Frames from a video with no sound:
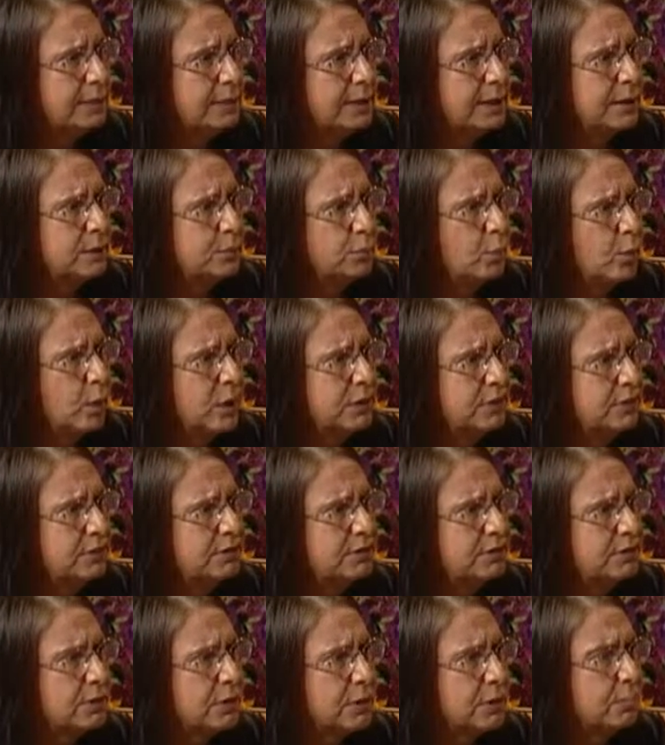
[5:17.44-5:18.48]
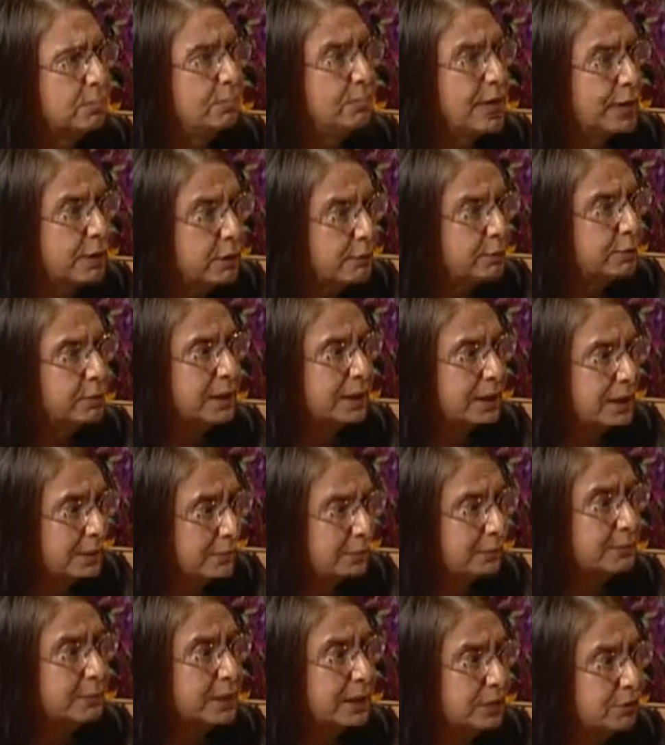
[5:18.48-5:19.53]
it was better for him
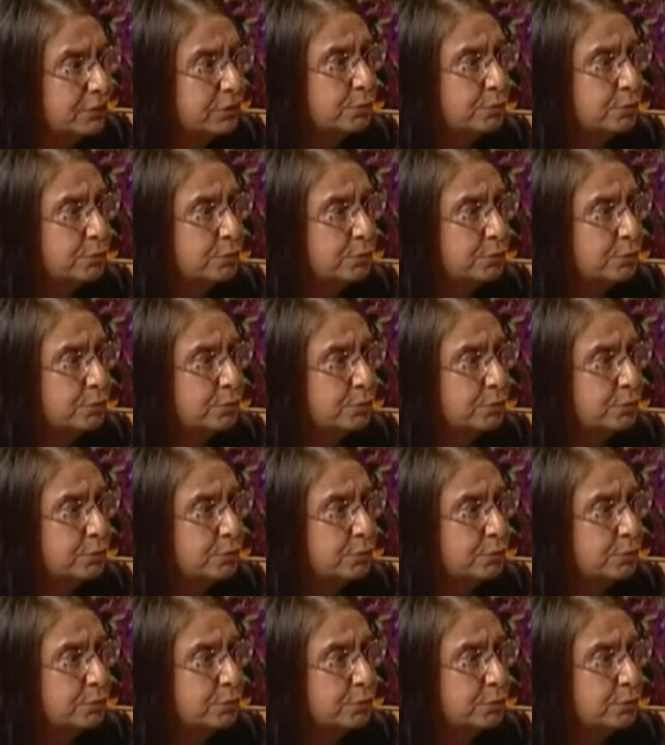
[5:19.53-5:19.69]
as a